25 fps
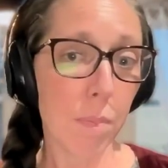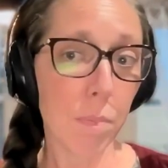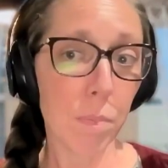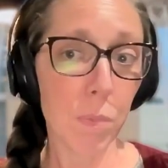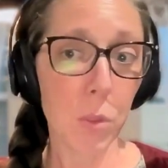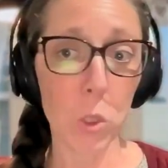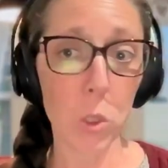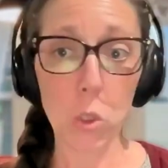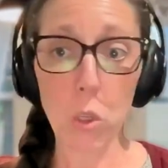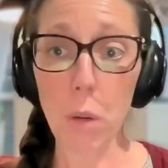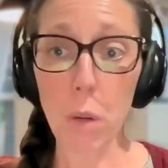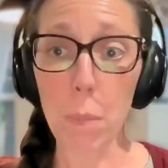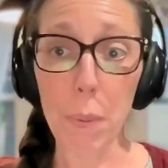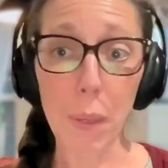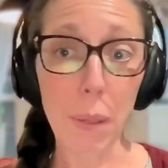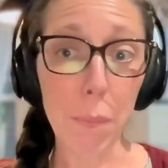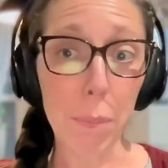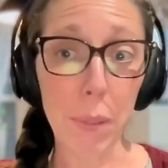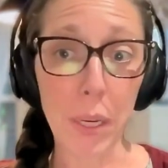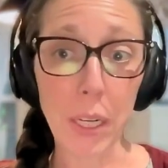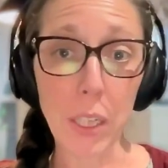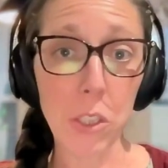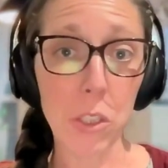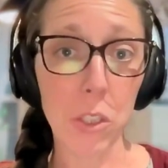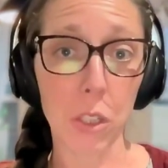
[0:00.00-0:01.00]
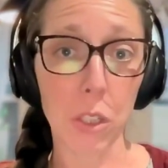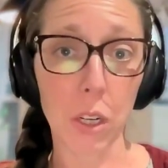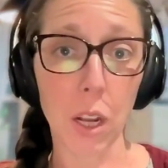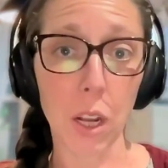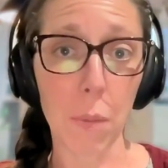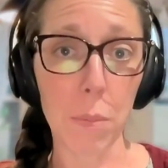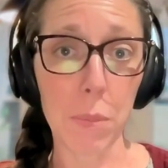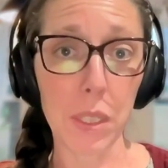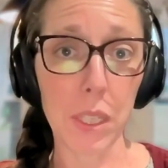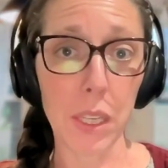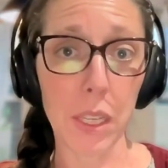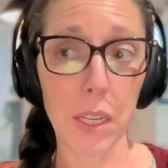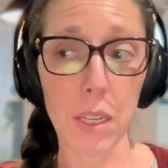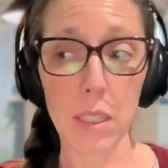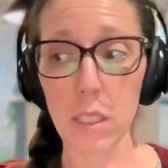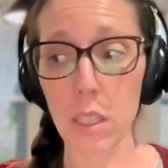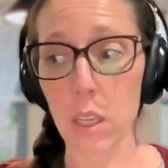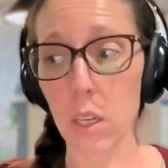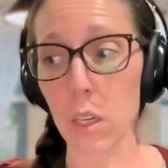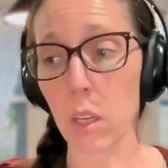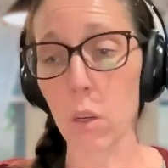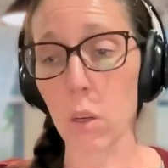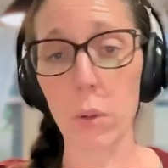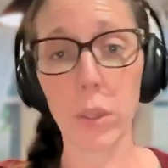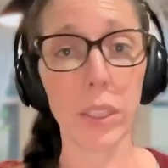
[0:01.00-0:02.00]
sort of big picture comes in, it's
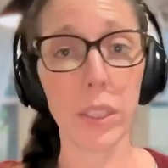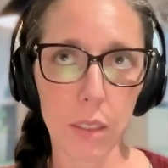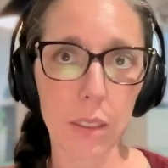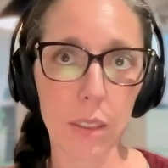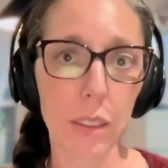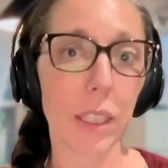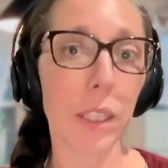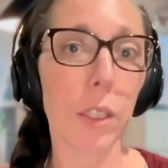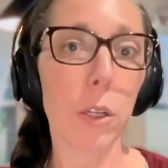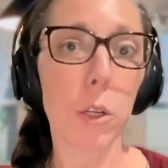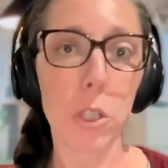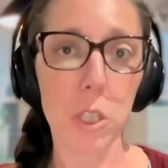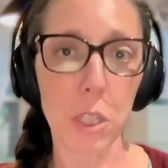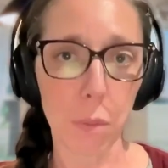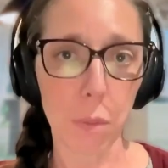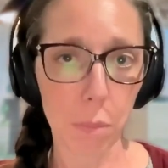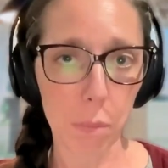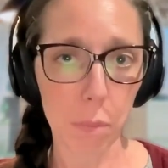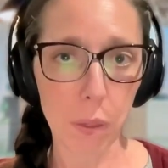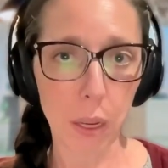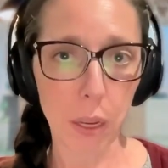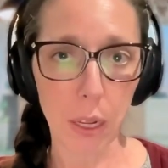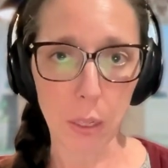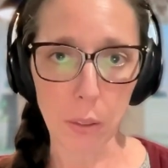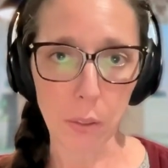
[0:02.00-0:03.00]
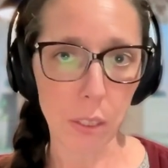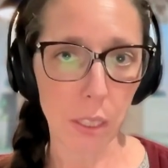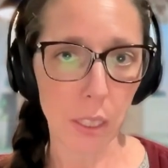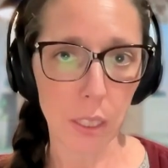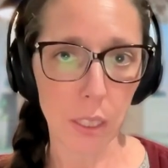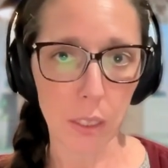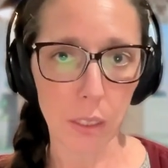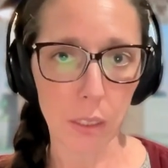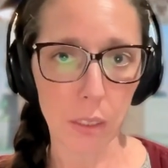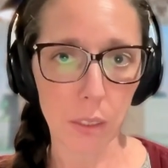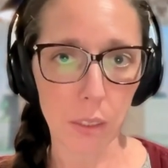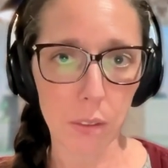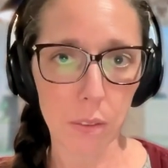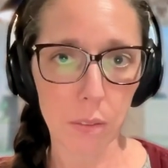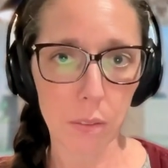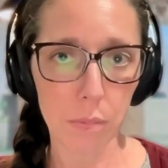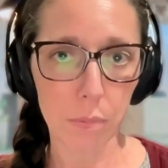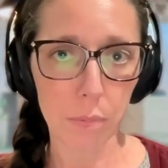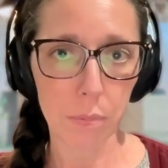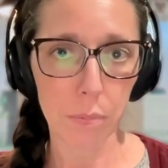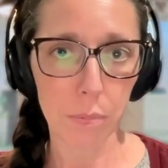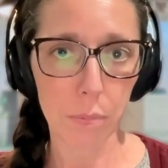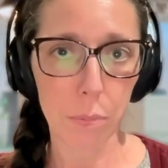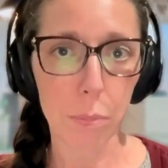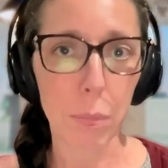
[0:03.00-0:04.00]
going to go on leadership L10
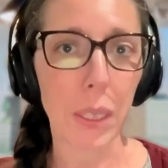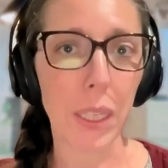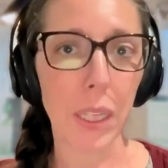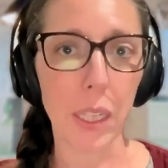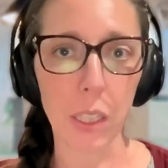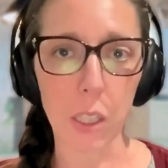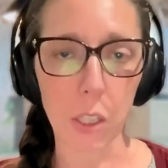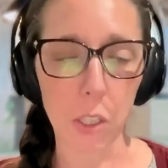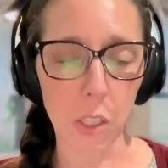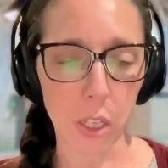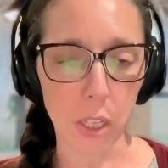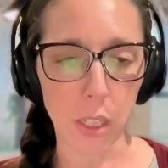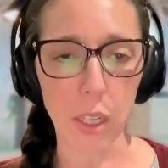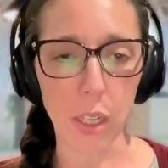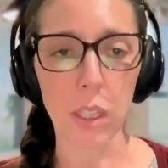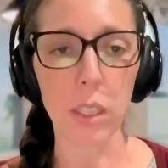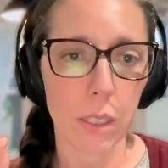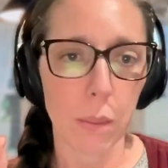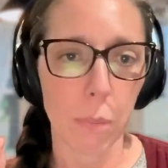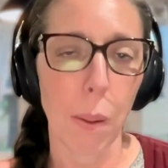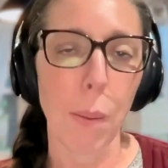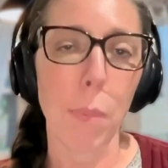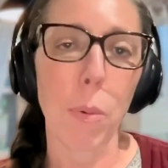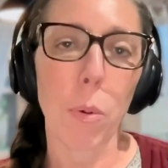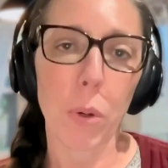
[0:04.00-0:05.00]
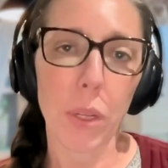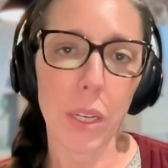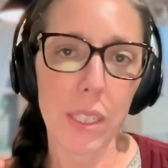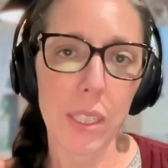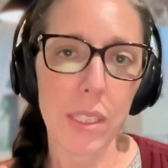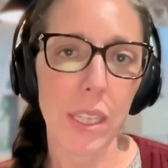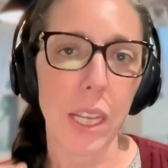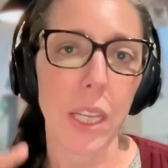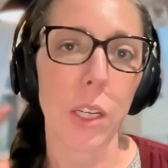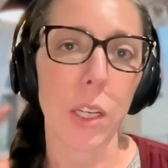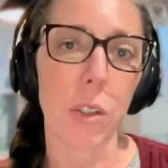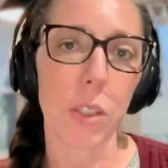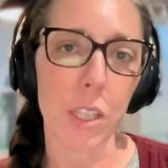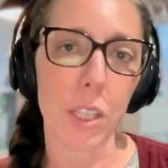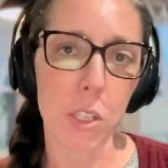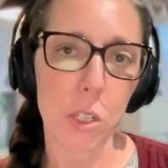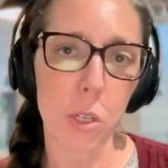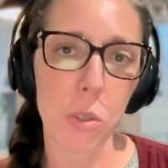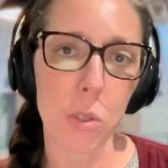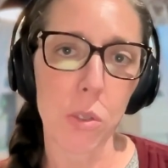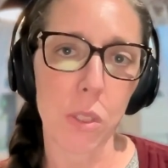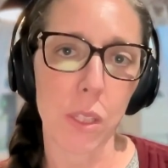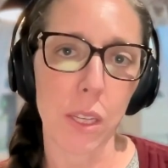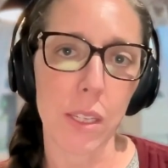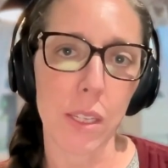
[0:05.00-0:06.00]
meeting agenda. My point is that your
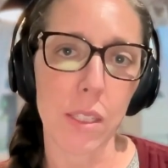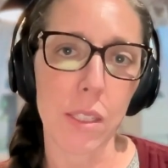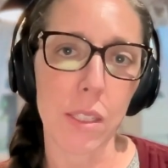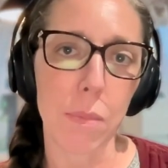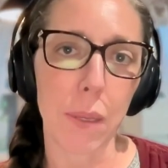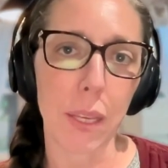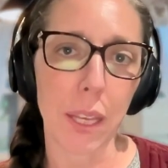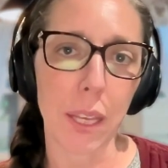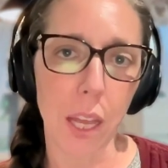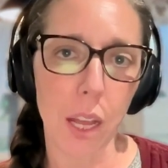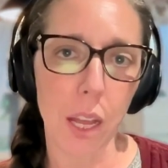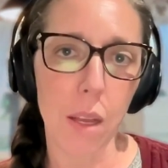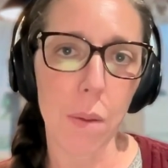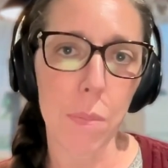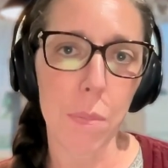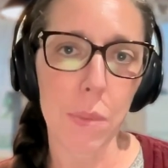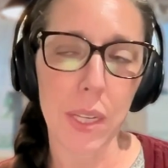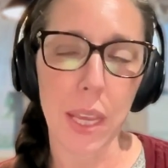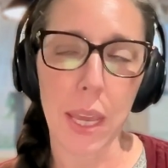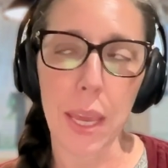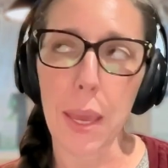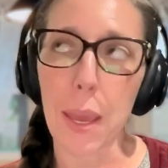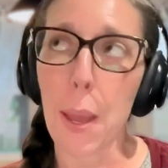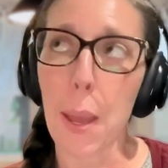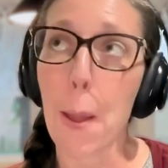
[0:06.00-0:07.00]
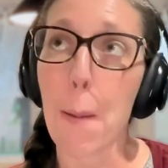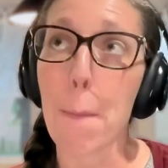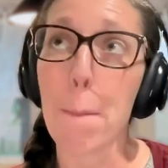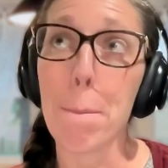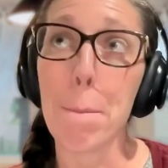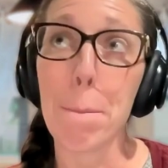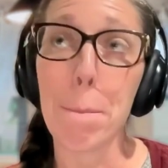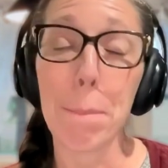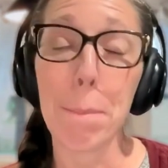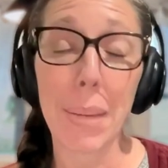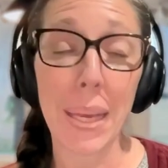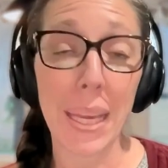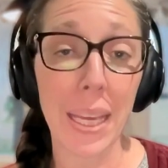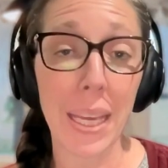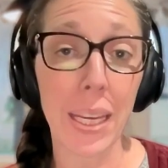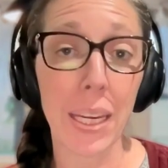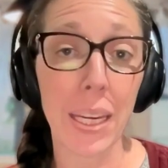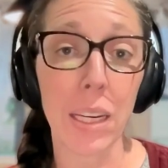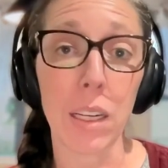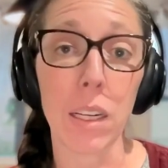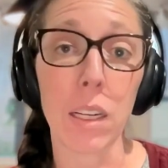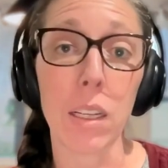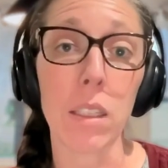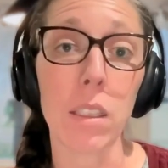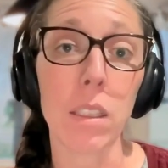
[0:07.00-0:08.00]
issues list becomes a
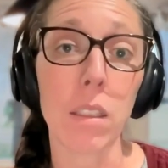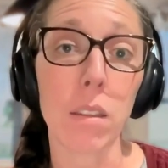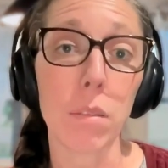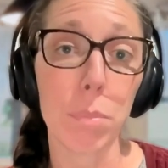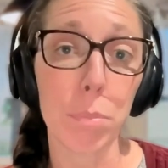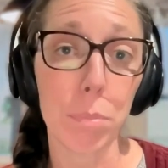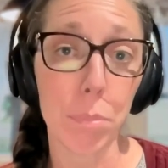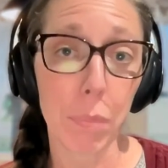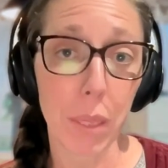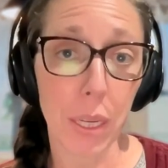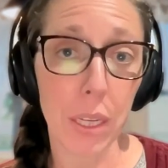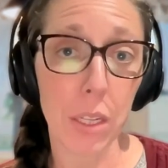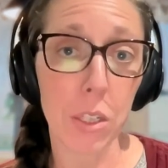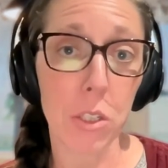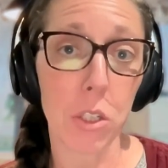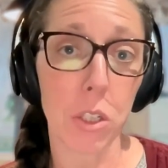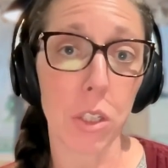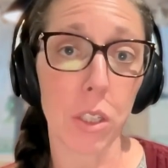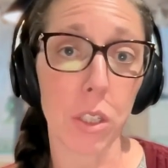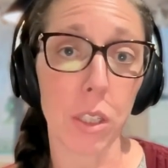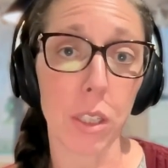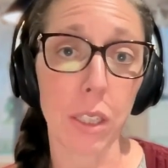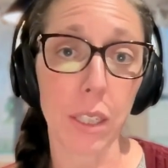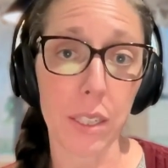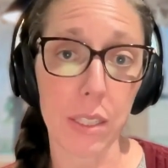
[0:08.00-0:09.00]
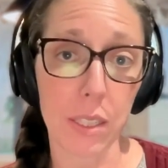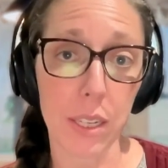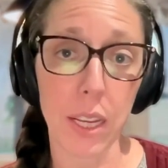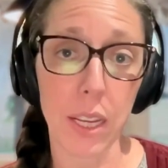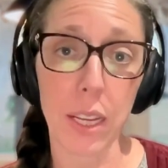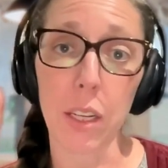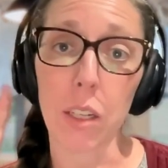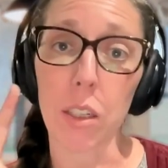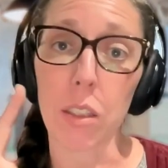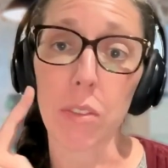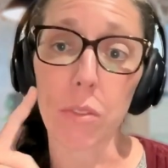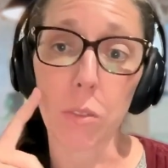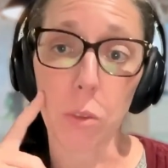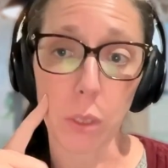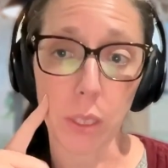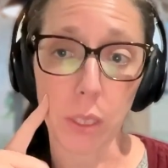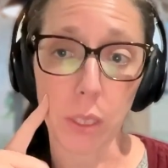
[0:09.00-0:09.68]
major container for